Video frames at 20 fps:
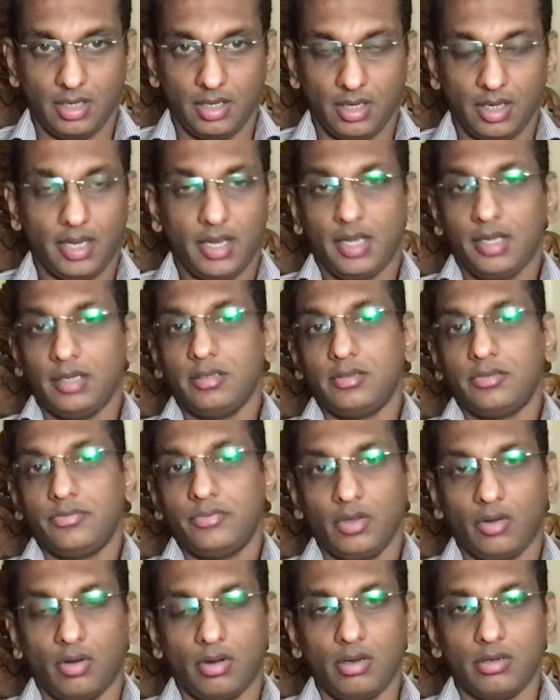And we
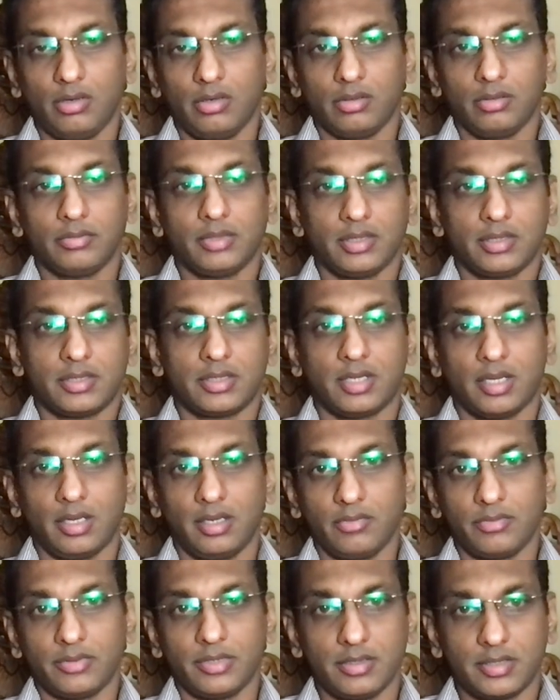all know that
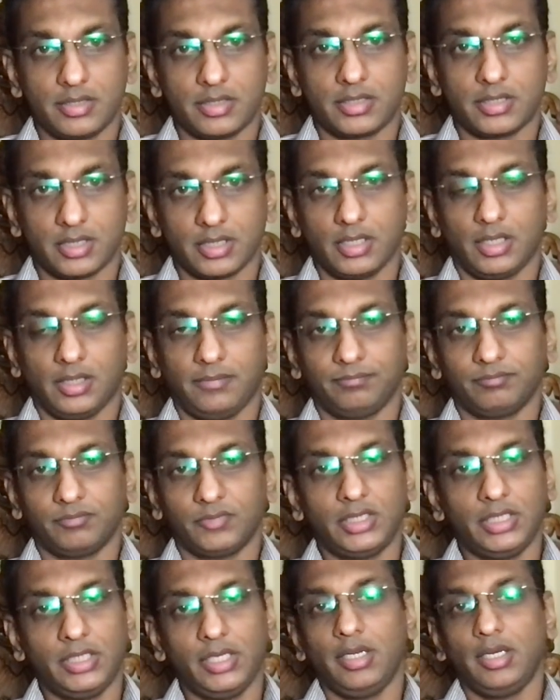since
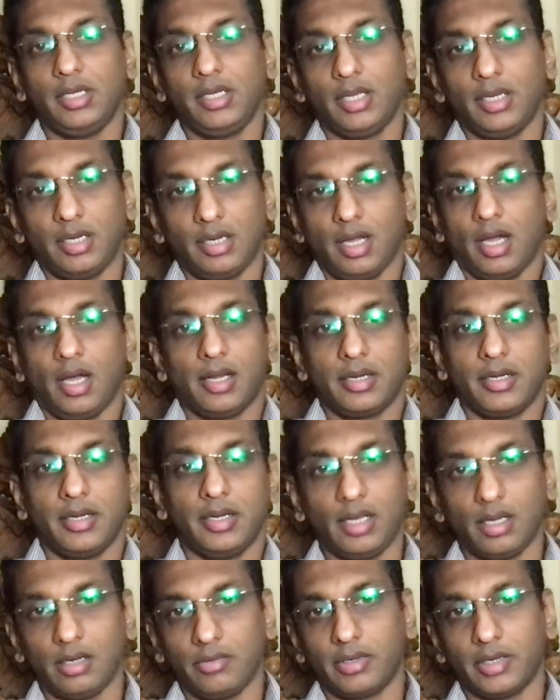DNA and
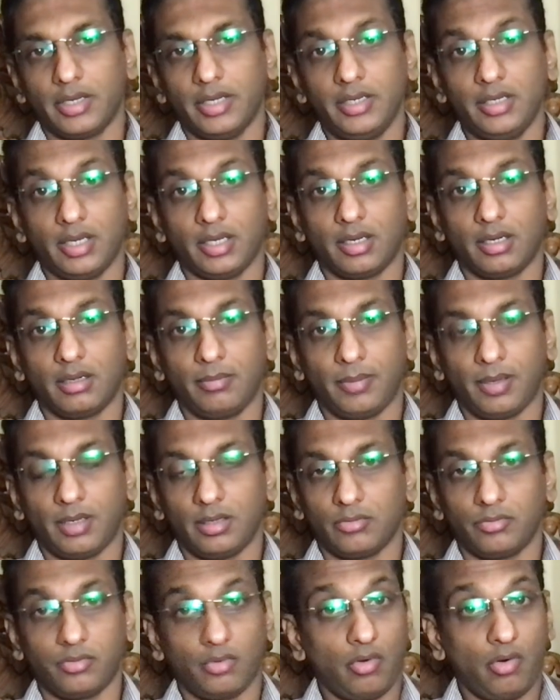RNA are an integral part
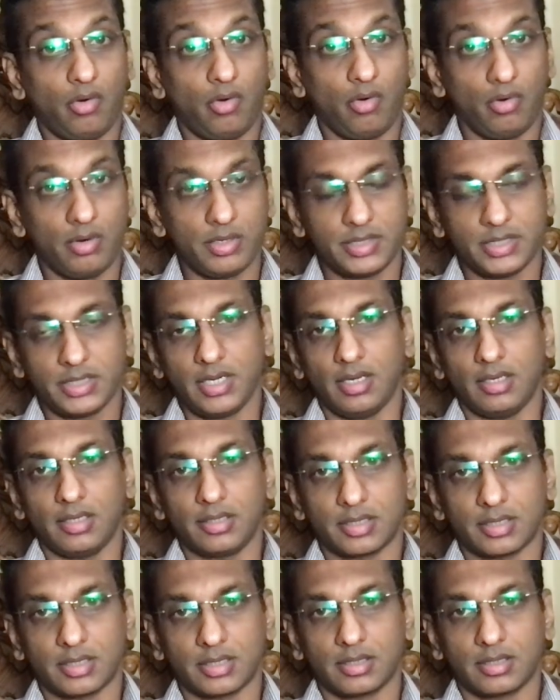of all
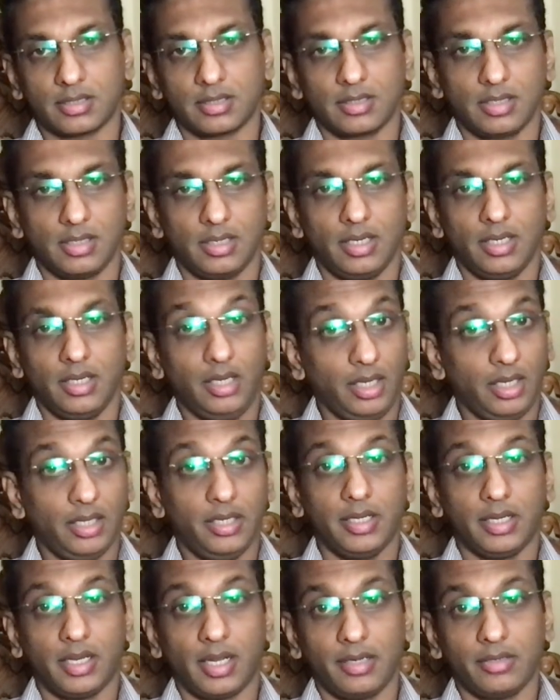cells,
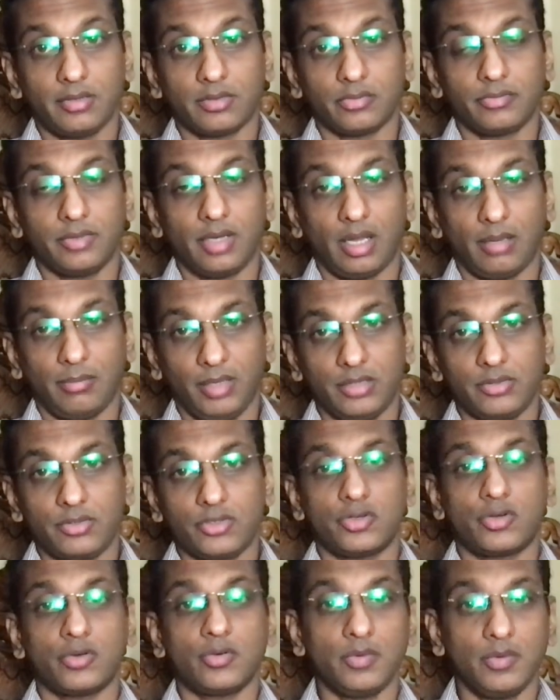any kinds of damage
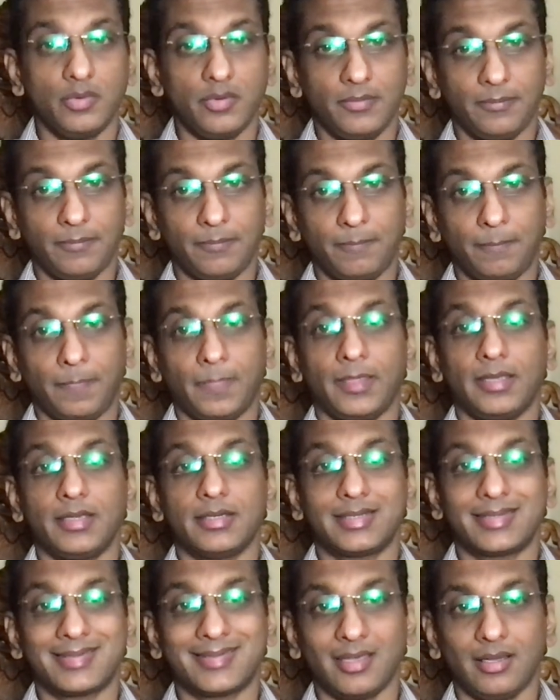to these
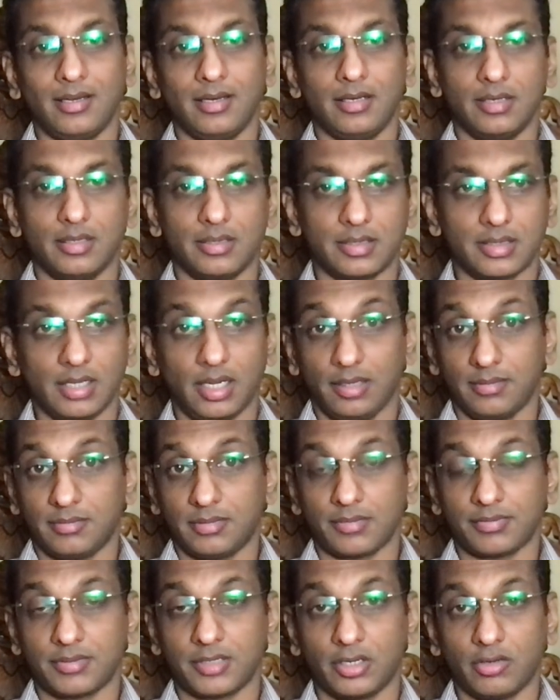cells and
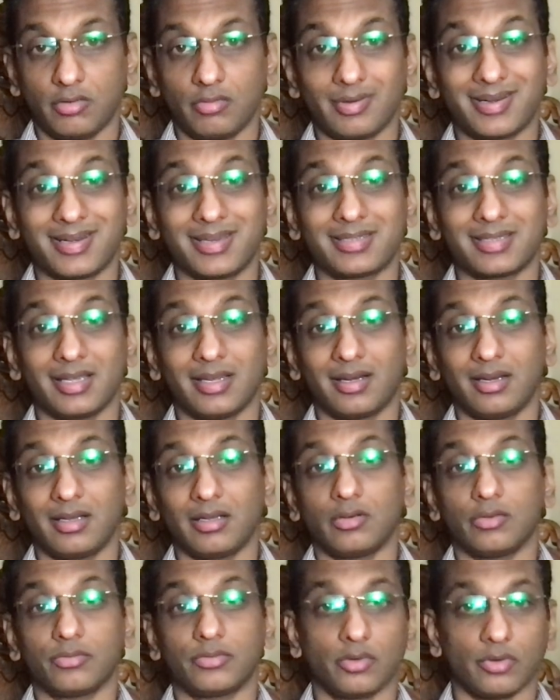subsequent recycling
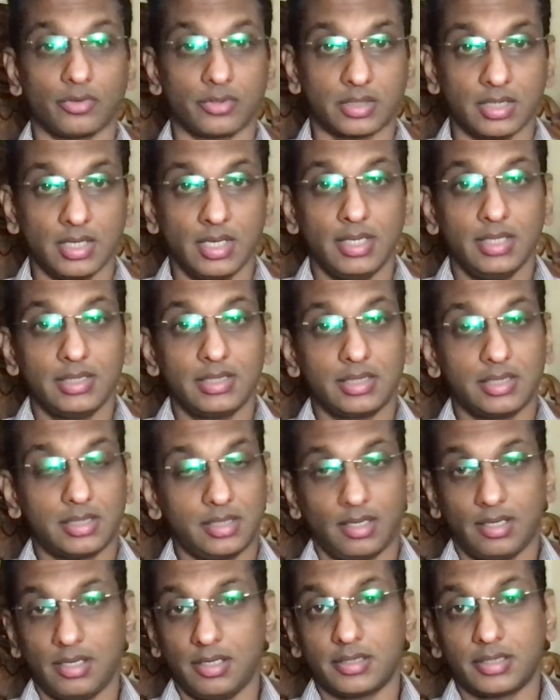of those
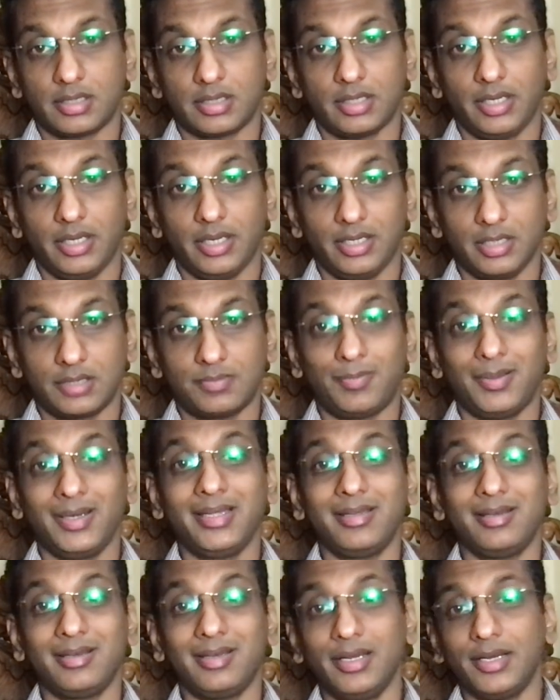cells in
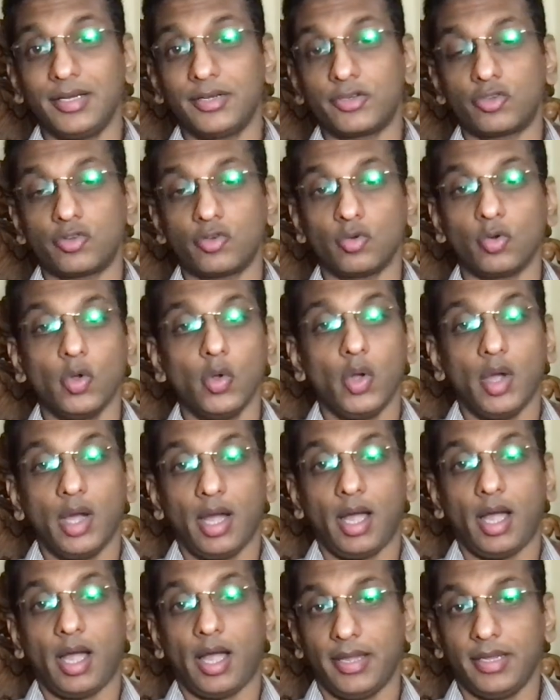spleen leads to
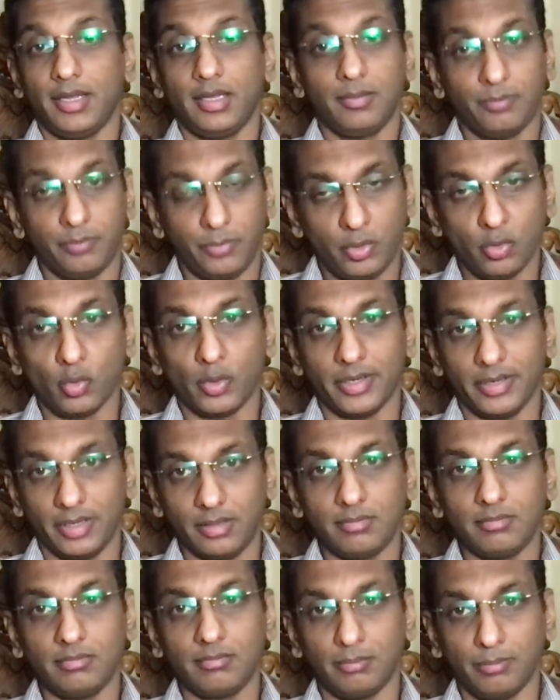high purine
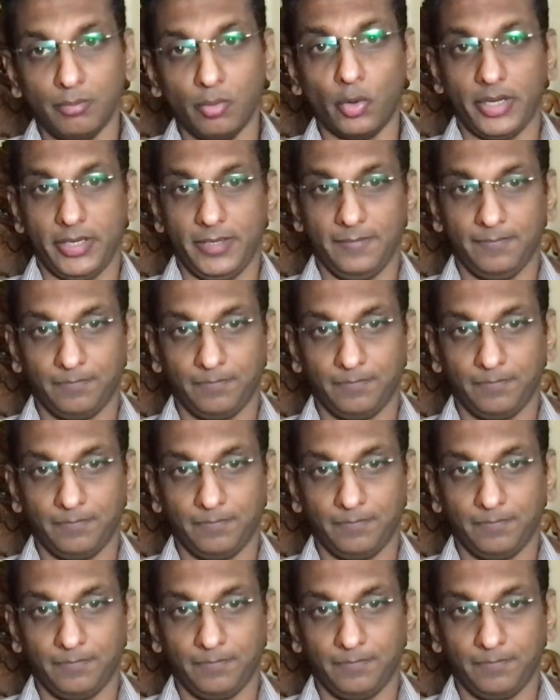in body.